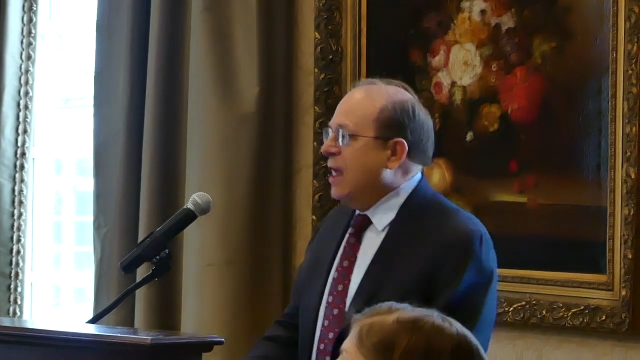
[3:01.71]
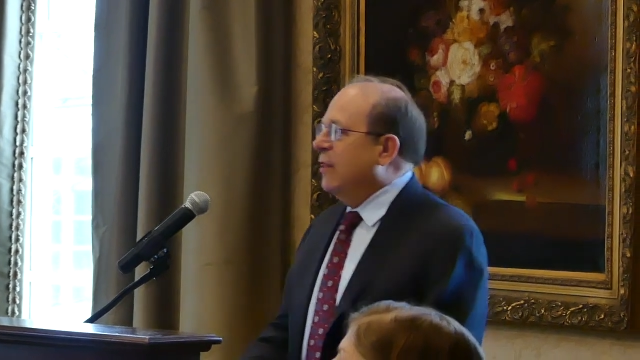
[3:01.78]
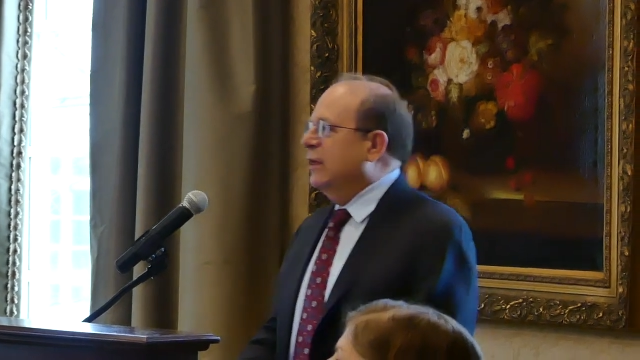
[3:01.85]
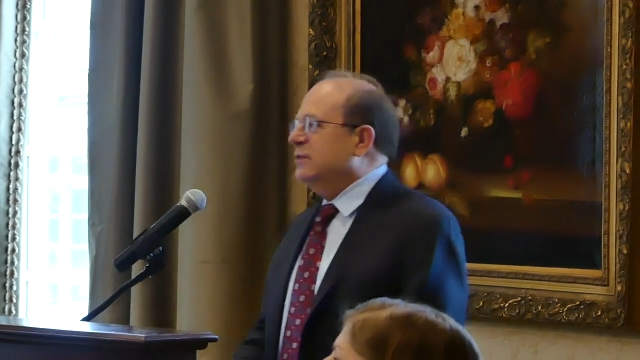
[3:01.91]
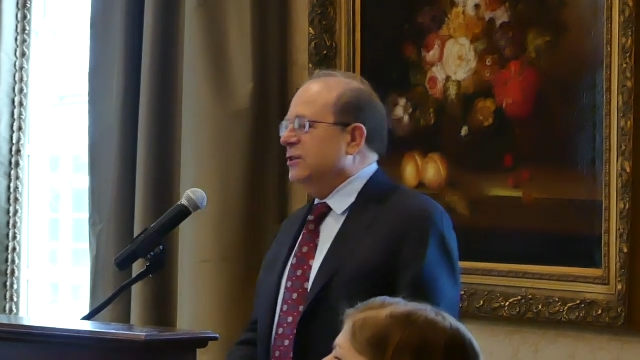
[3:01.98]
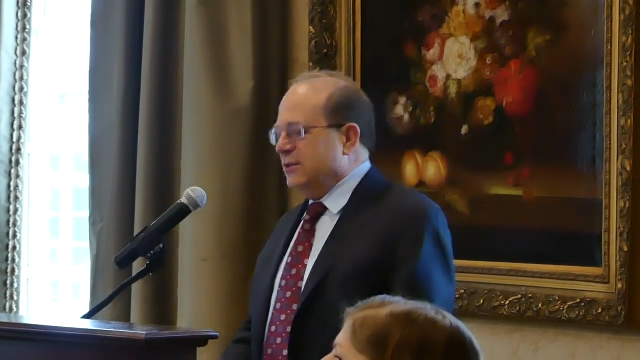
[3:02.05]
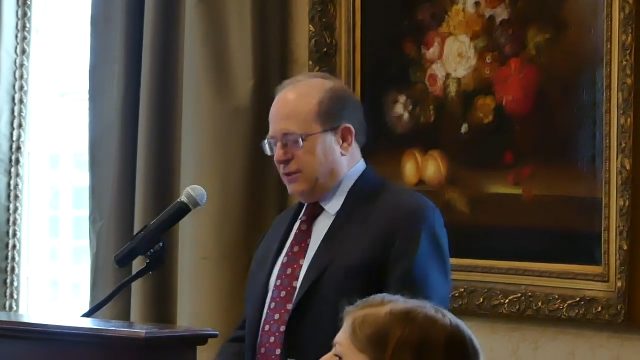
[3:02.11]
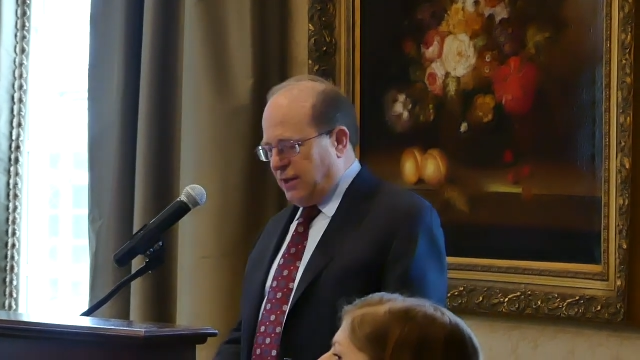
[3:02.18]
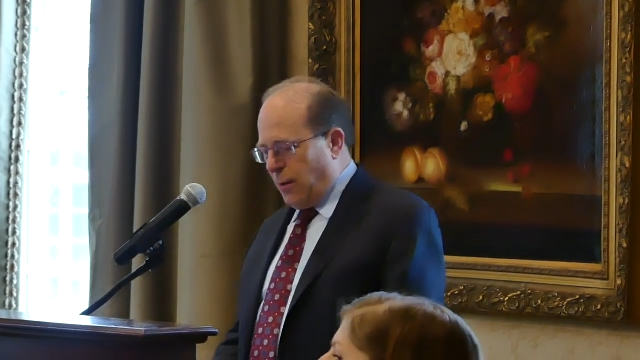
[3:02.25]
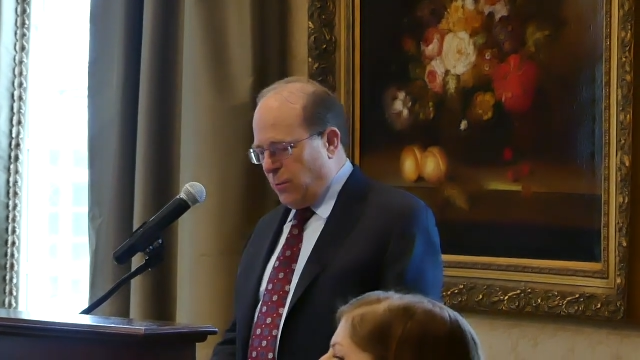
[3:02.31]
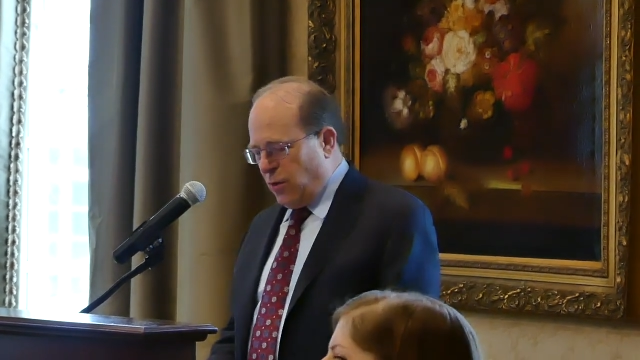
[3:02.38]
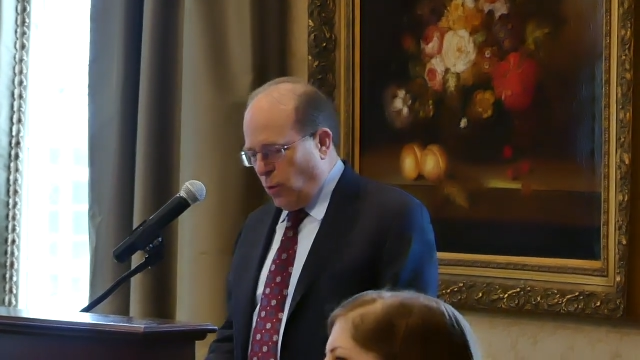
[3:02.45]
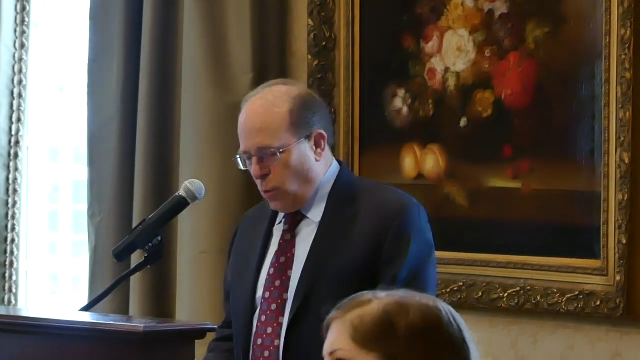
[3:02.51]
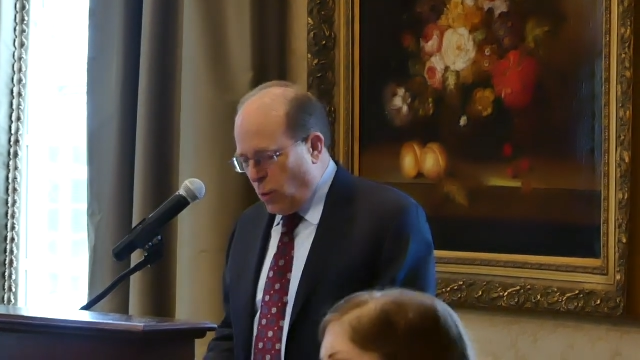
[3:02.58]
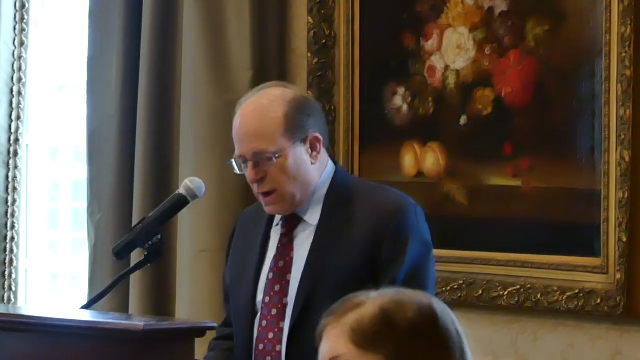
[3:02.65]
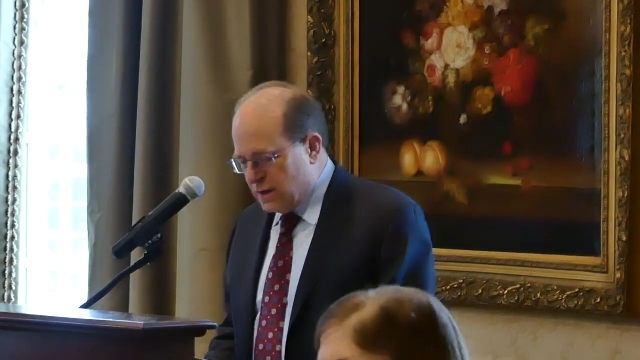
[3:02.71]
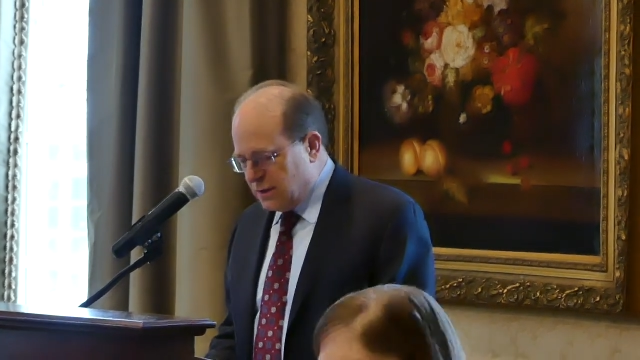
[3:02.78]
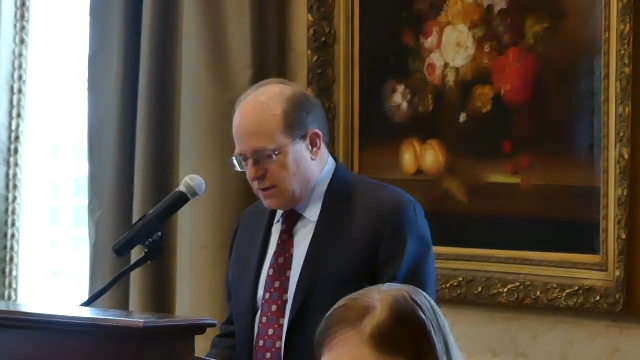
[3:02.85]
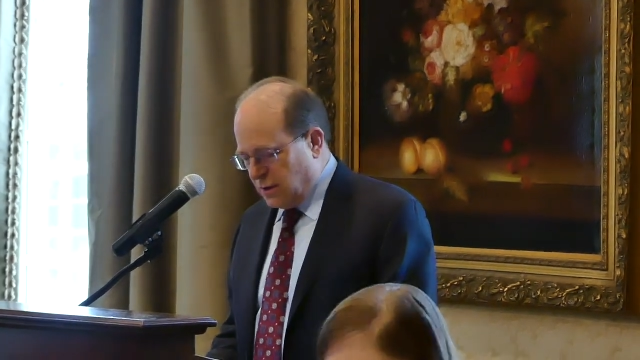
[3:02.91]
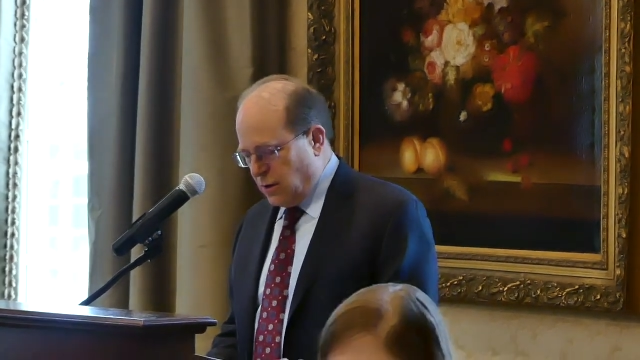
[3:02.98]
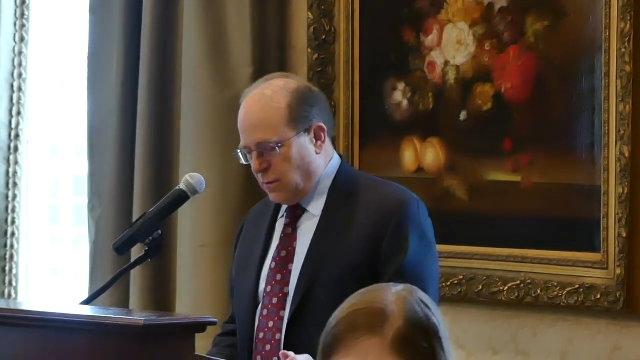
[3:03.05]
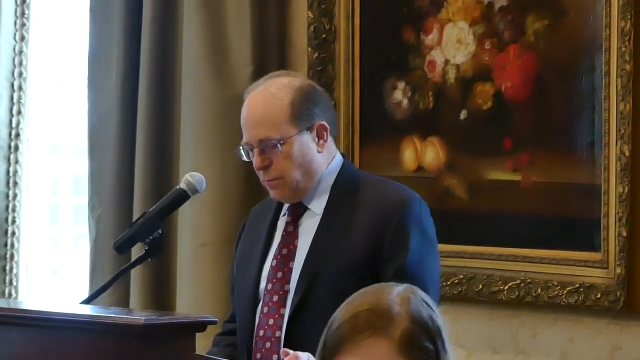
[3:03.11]
This is some of the
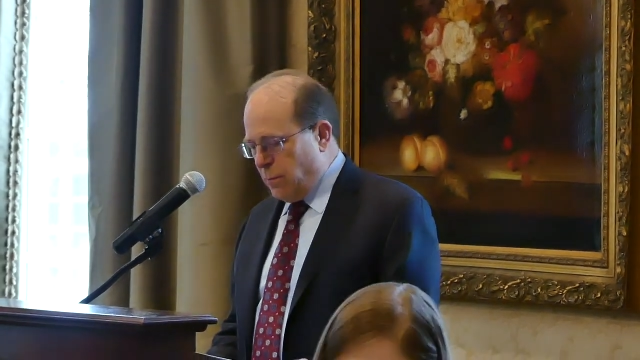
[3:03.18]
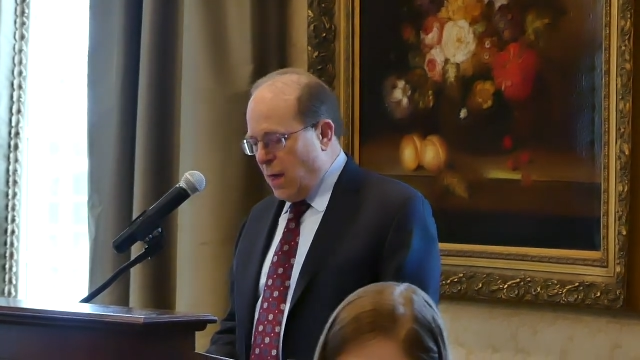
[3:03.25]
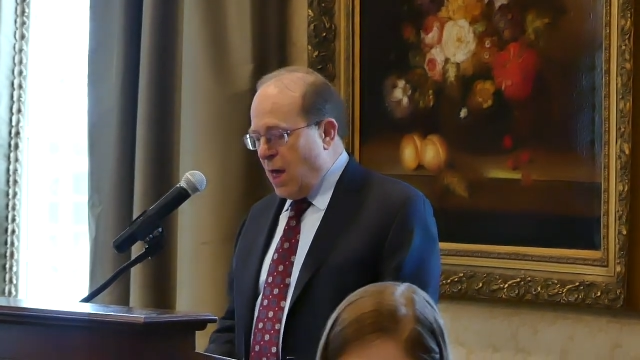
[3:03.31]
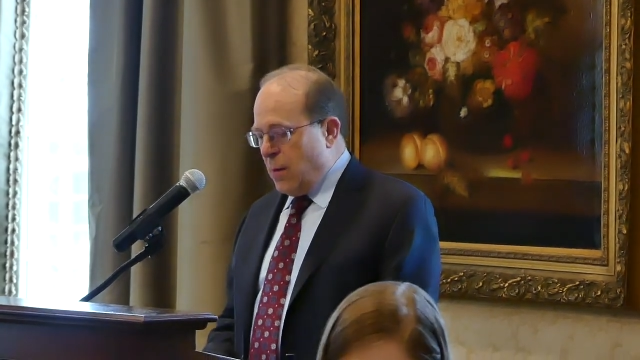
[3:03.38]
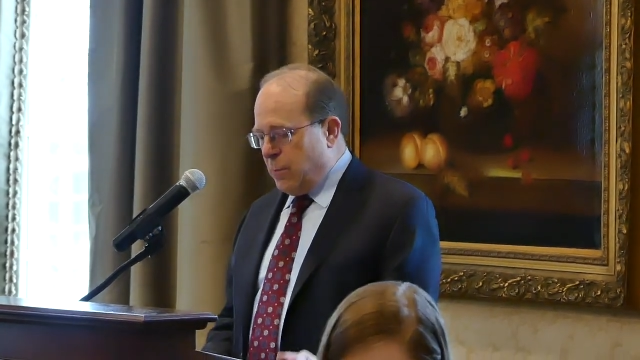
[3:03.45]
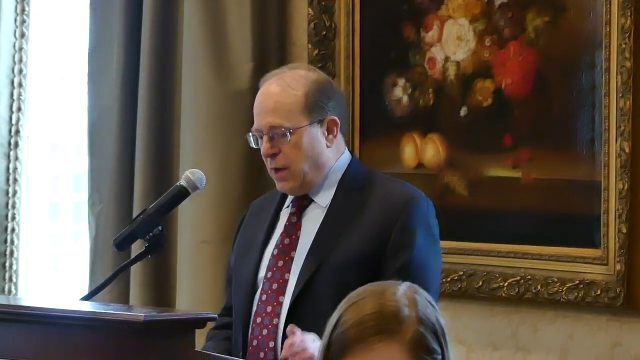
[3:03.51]
wisdom